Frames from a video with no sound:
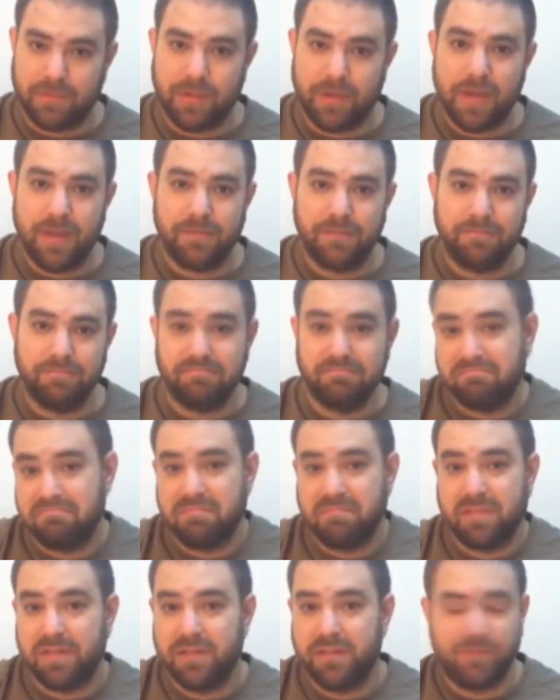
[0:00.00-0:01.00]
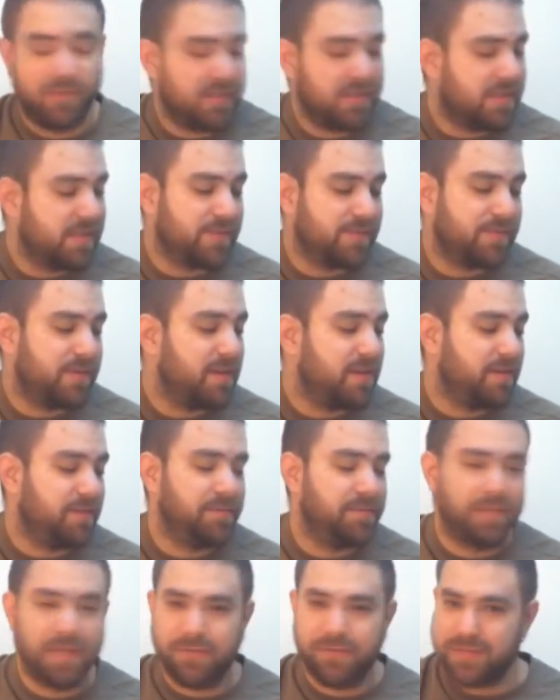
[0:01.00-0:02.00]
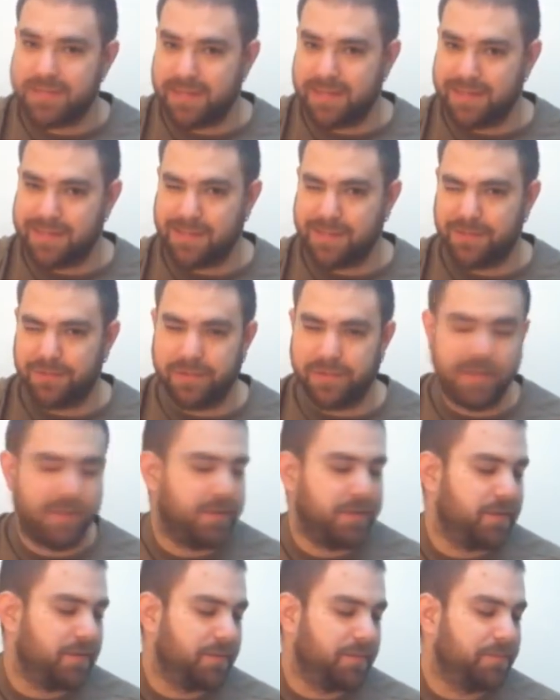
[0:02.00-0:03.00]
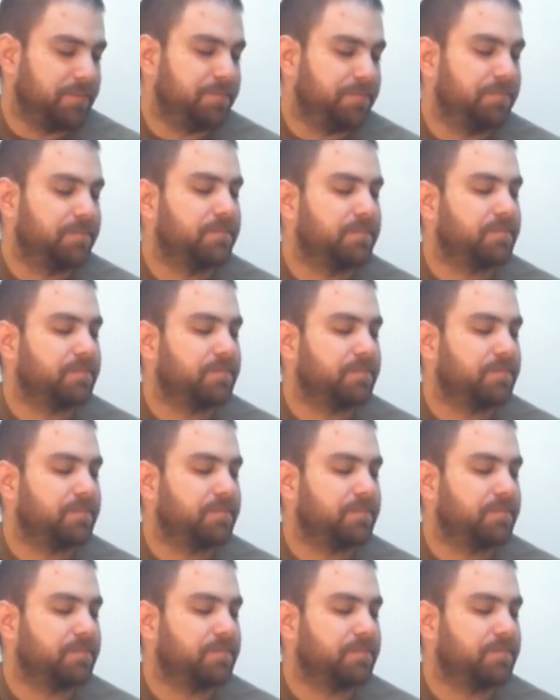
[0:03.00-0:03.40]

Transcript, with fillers: Okay? It works as well. That was an exaggeration.